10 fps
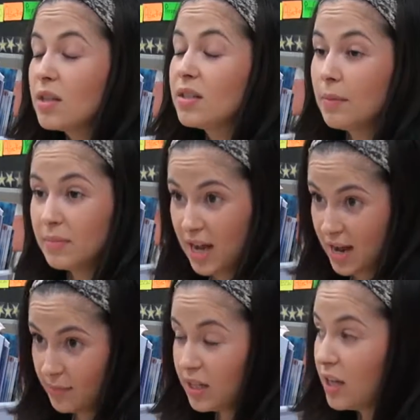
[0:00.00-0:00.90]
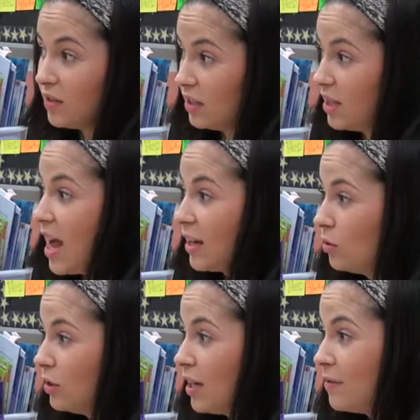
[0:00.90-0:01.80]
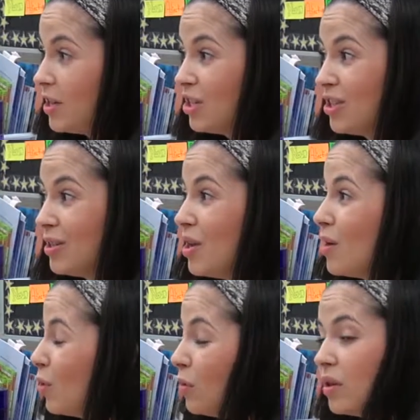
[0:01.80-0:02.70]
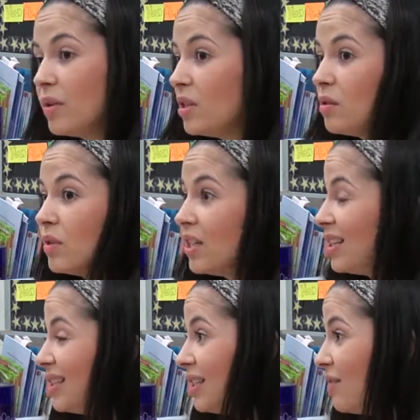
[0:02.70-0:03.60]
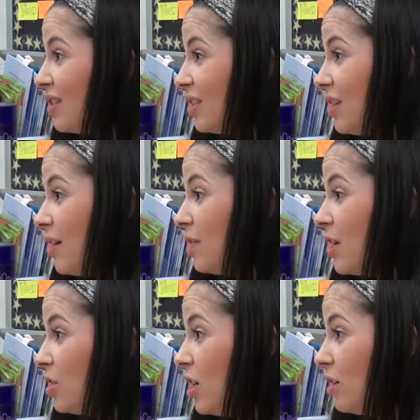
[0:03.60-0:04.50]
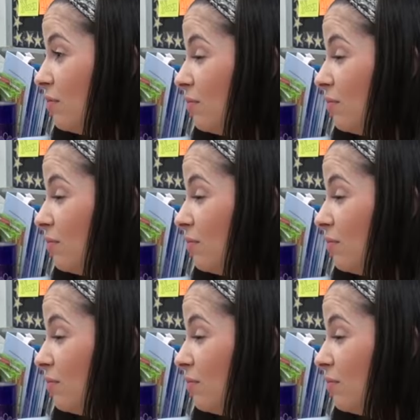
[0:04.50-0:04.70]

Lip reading: Sometimes it gives us the actual definition, but what do we do when it doesn't give us the definition?